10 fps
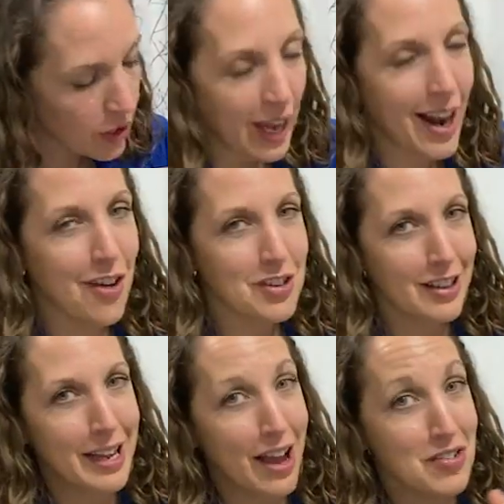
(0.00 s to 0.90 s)
you kind of have to
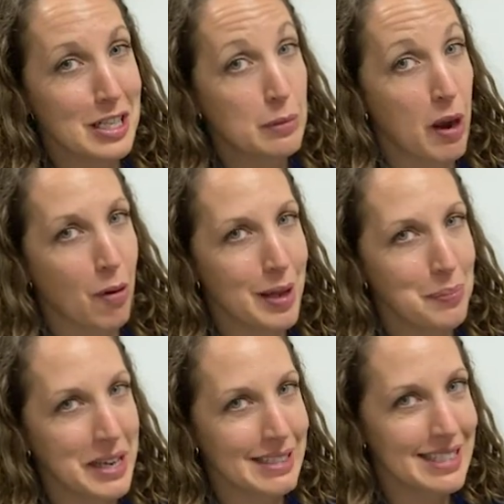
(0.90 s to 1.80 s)
like have an experiment
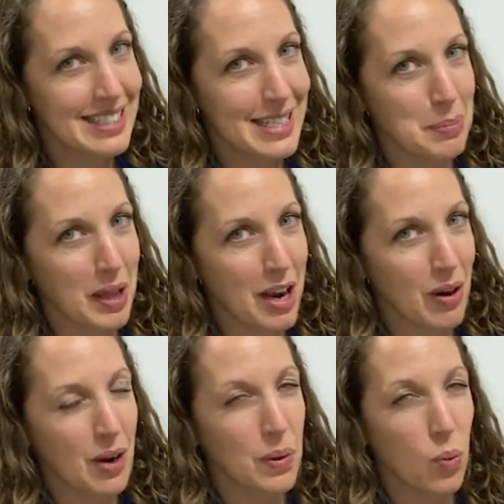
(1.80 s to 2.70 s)
piece to play
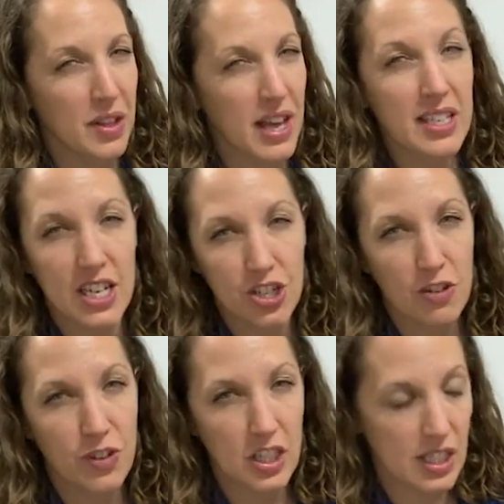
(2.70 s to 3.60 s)
around with what that
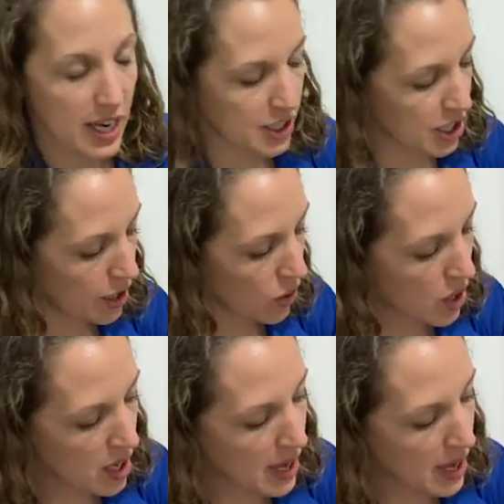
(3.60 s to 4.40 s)
tension feels like to you.